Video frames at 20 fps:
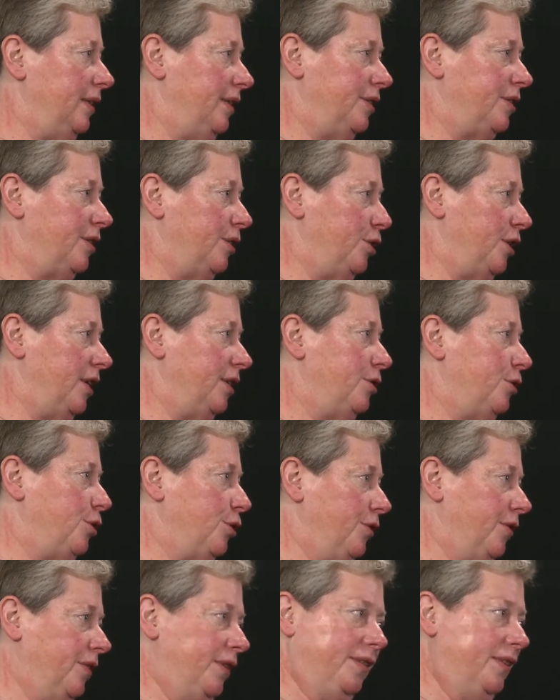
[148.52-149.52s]
any
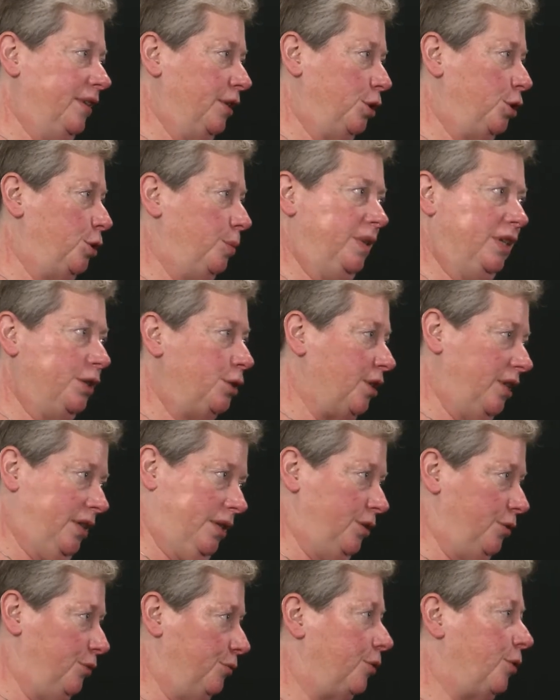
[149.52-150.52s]
suggestion that there should be a
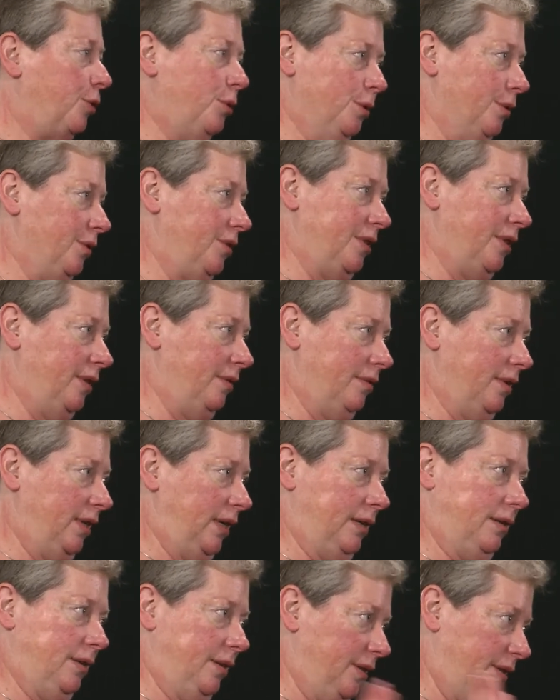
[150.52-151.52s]
change of course. They're very
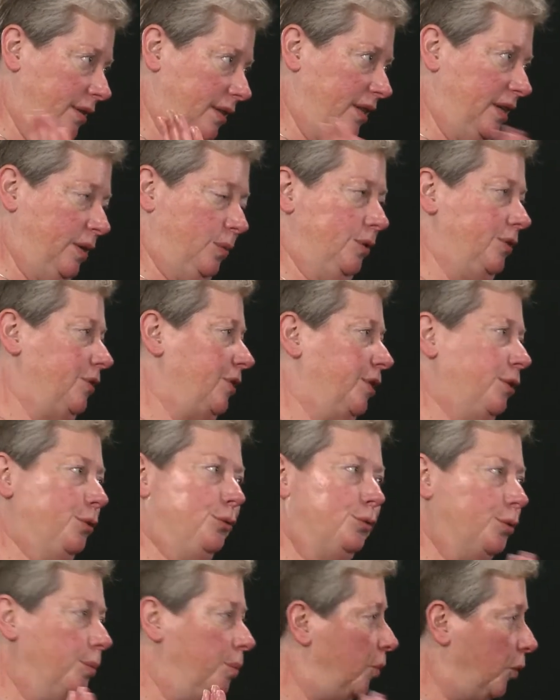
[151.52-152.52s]
clear that they want to go
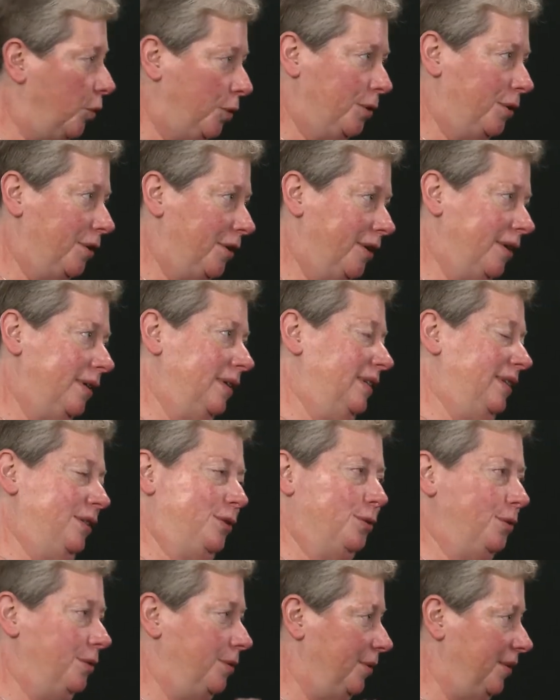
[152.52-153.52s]
for more.
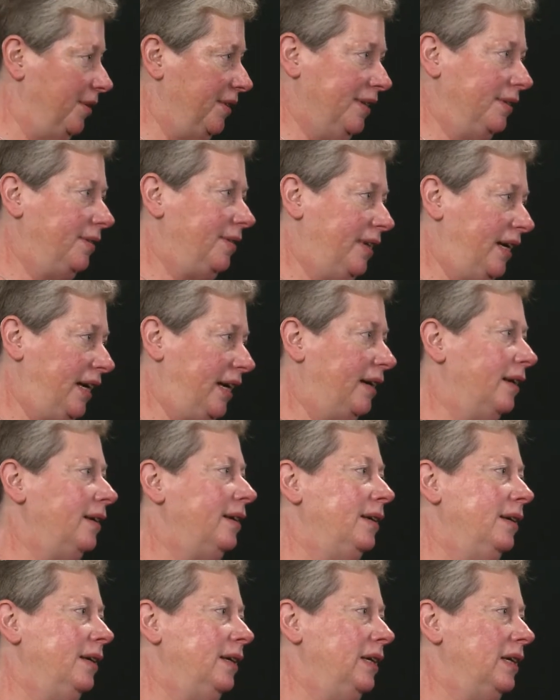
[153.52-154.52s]
It's all or nothing.
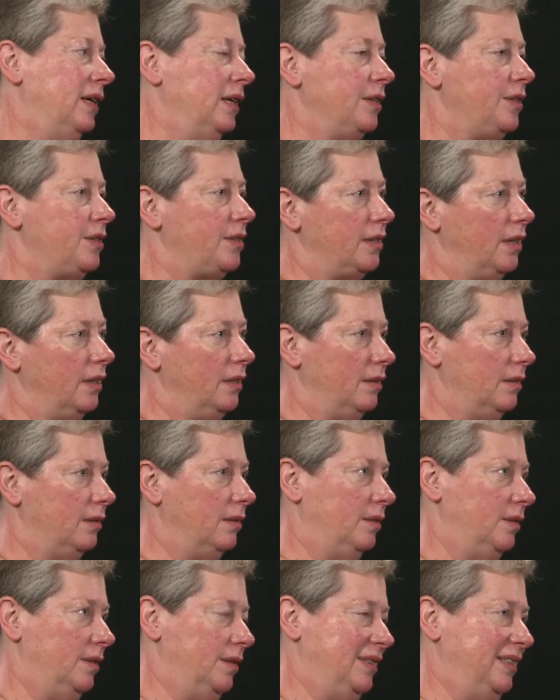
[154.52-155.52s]

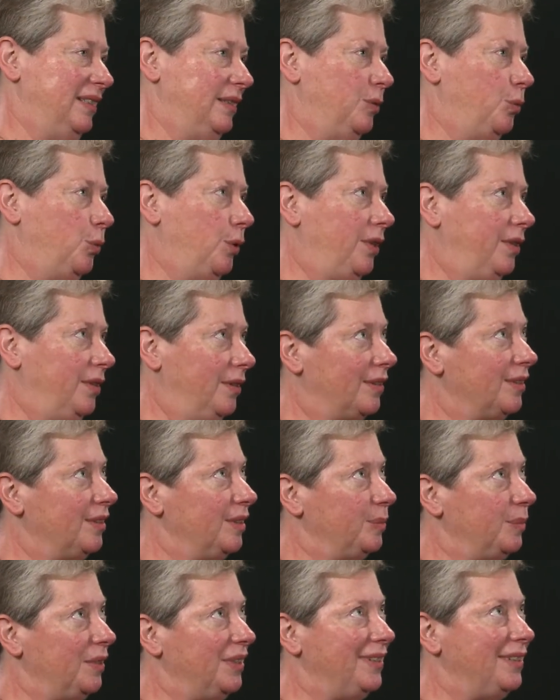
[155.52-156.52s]
So with the
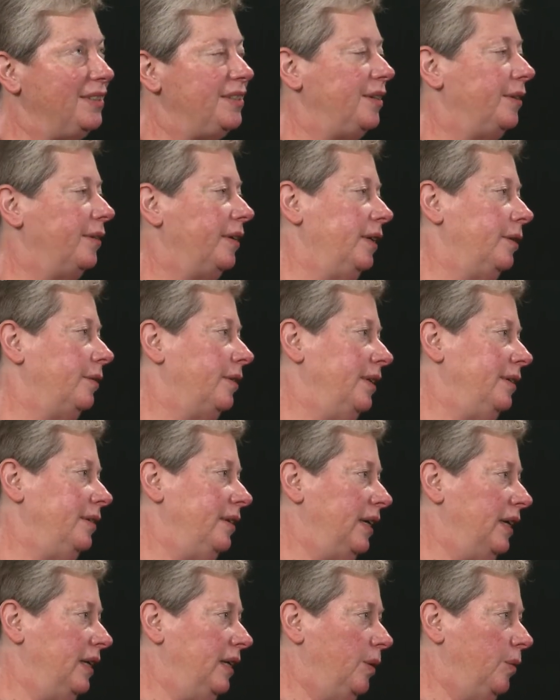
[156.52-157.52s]
economy
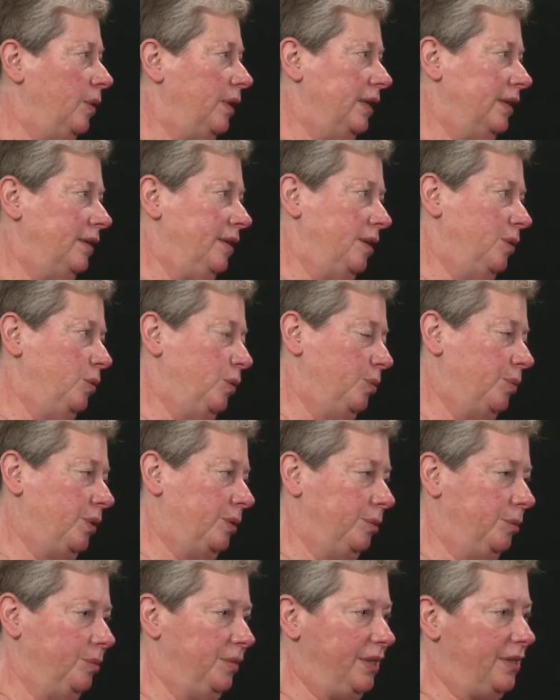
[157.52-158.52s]
deteriorating anyway, I think we'll
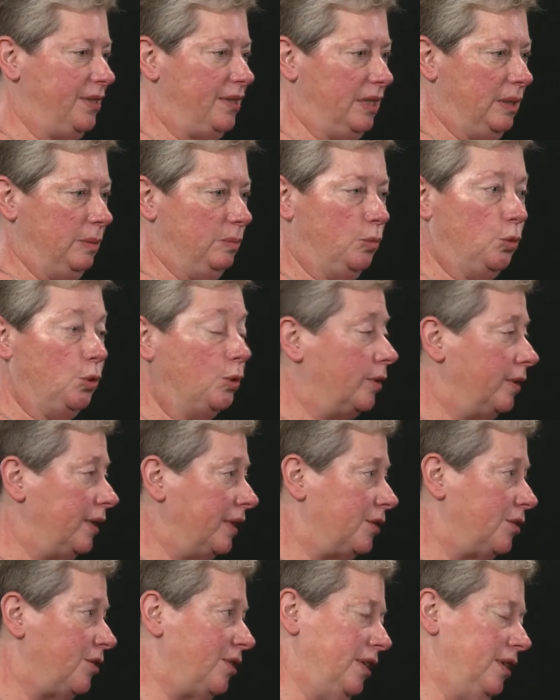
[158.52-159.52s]
probably see more
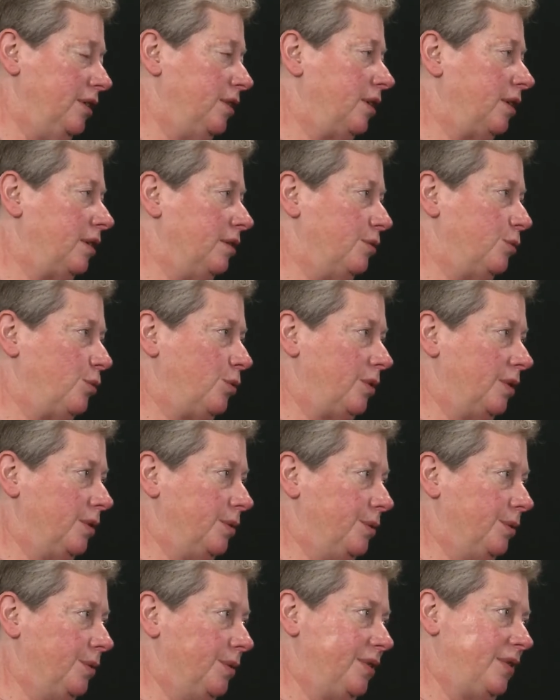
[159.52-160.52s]
exchange
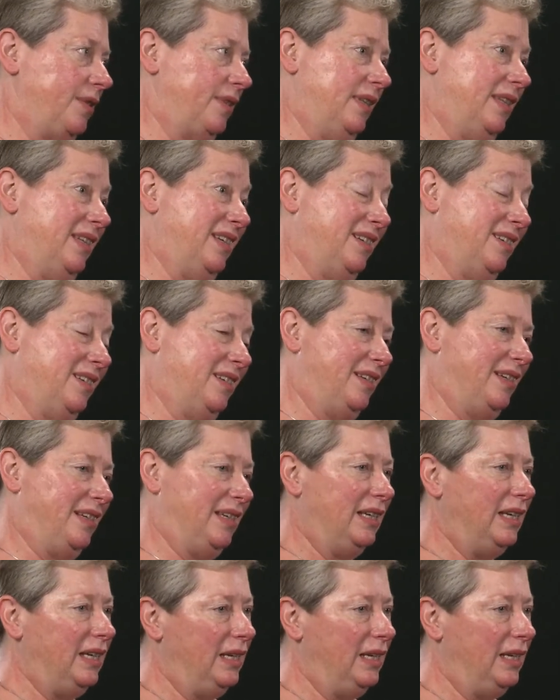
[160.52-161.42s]
controls. There